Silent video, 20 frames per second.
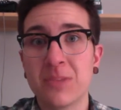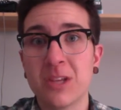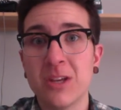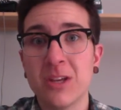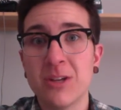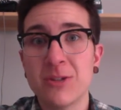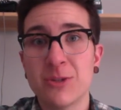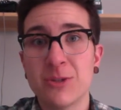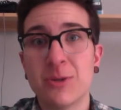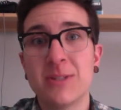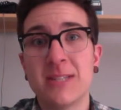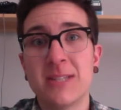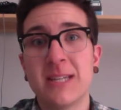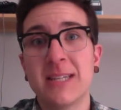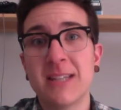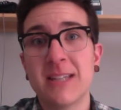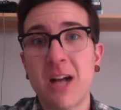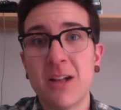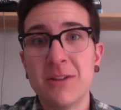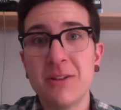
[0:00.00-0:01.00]
So it's
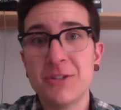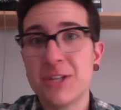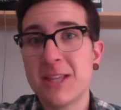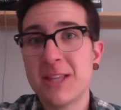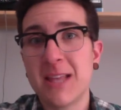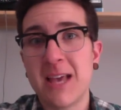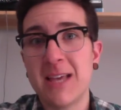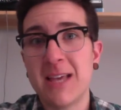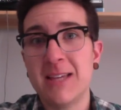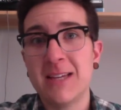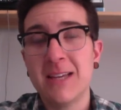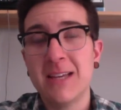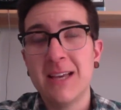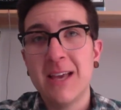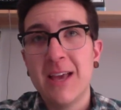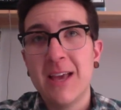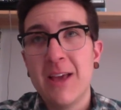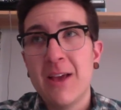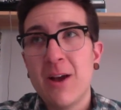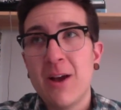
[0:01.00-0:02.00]
acknowledging that
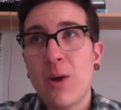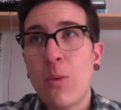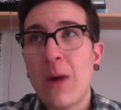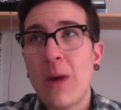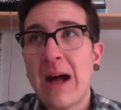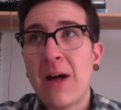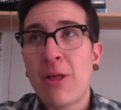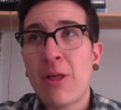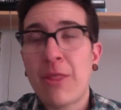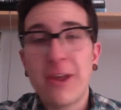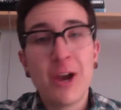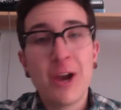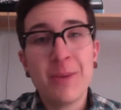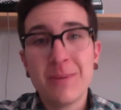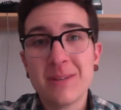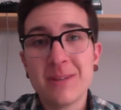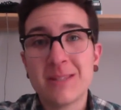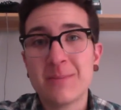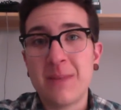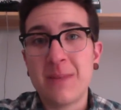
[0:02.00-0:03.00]
while
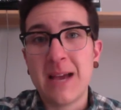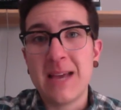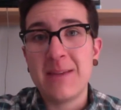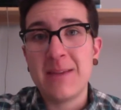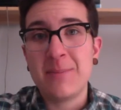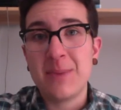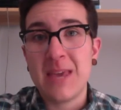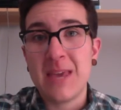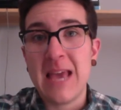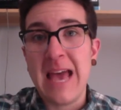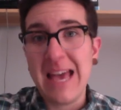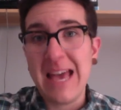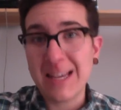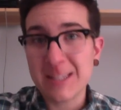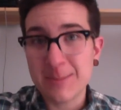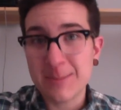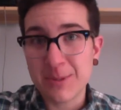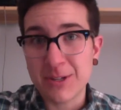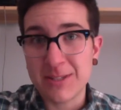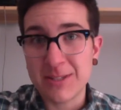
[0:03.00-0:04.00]
therapists might be
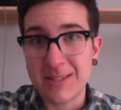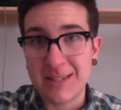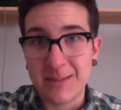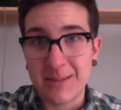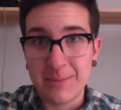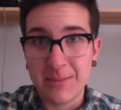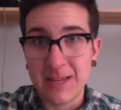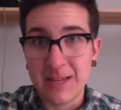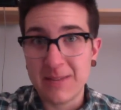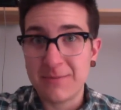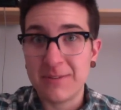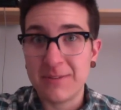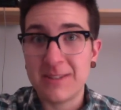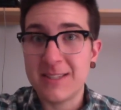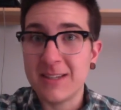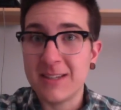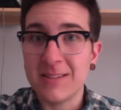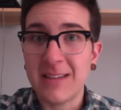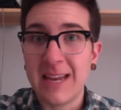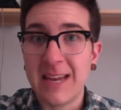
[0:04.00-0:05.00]
experts in
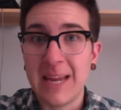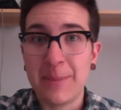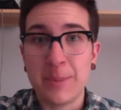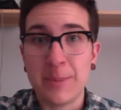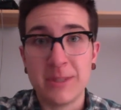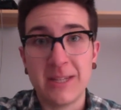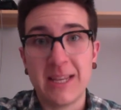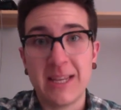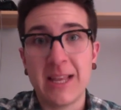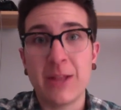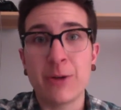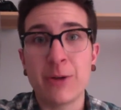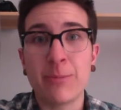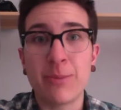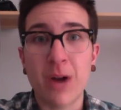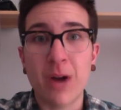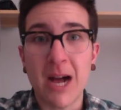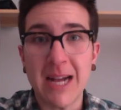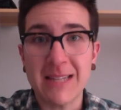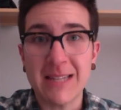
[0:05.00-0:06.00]
facilitating a particular
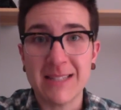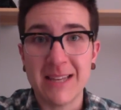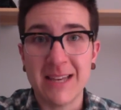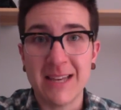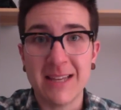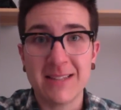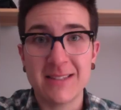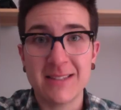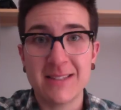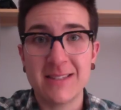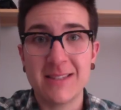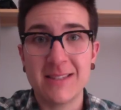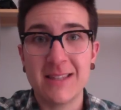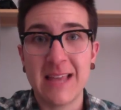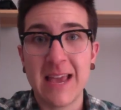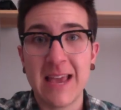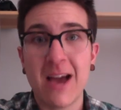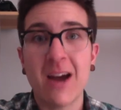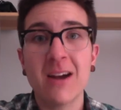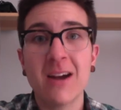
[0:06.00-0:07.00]
process,
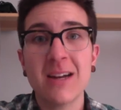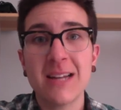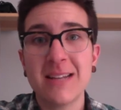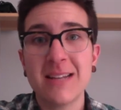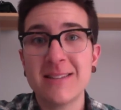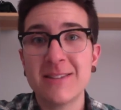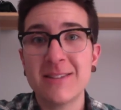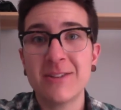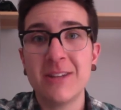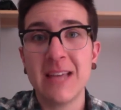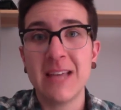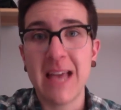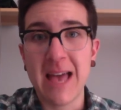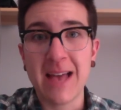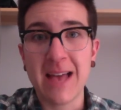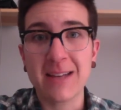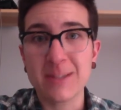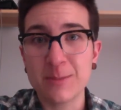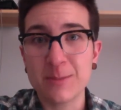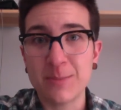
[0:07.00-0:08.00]
they aren't necessarily
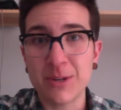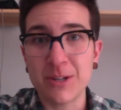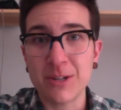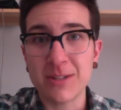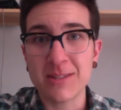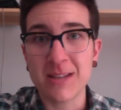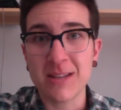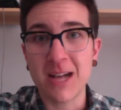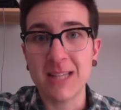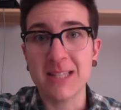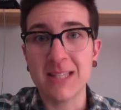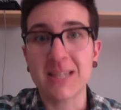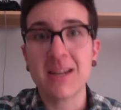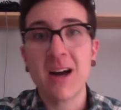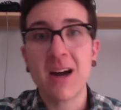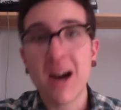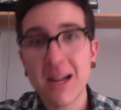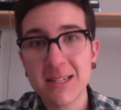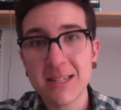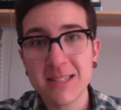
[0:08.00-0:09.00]
experts on the
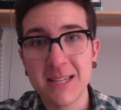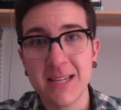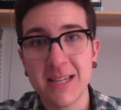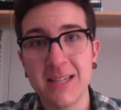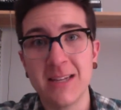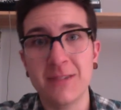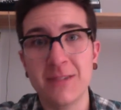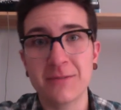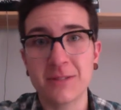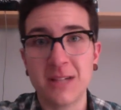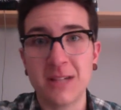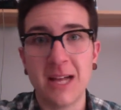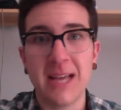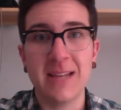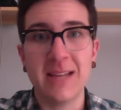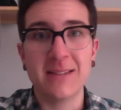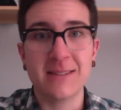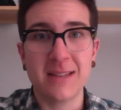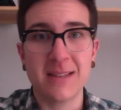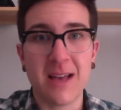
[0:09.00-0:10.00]
content of
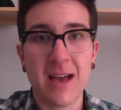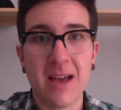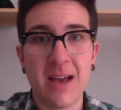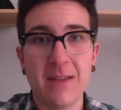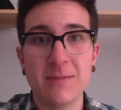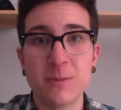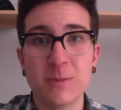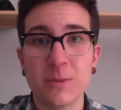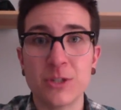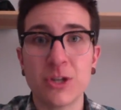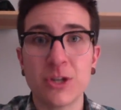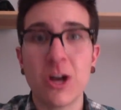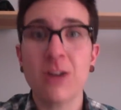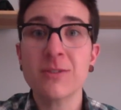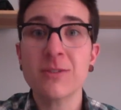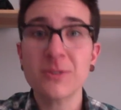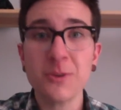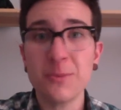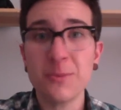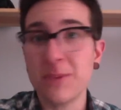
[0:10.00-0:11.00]
clients' lives, which
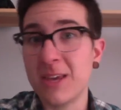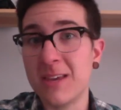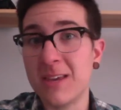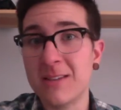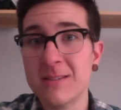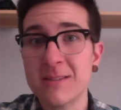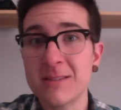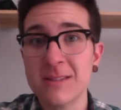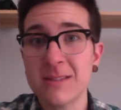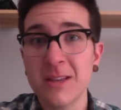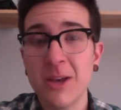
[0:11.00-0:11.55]
also means